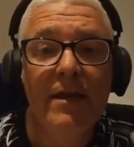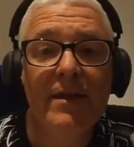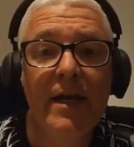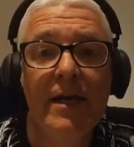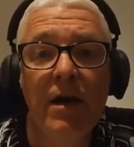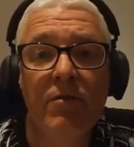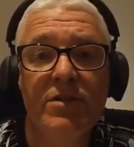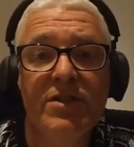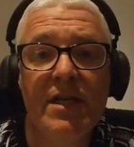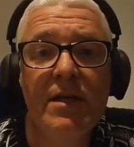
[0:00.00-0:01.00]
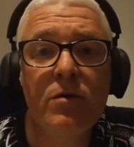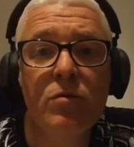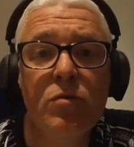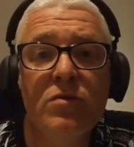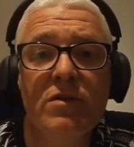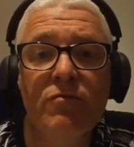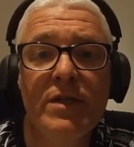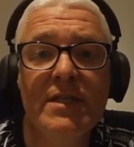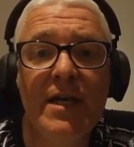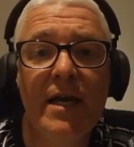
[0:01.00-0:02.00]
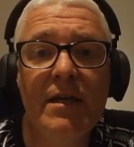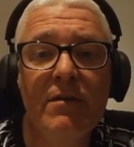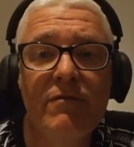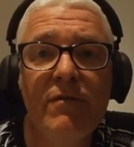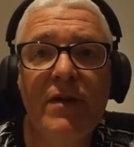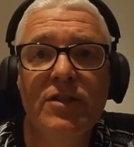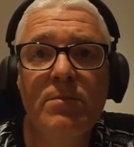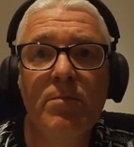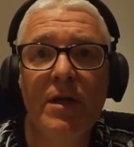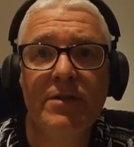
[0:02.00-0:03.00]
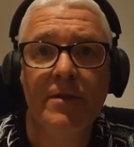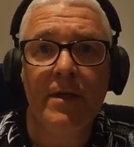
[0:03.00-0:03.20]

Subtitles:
They are a singles retailer for flesh and blood,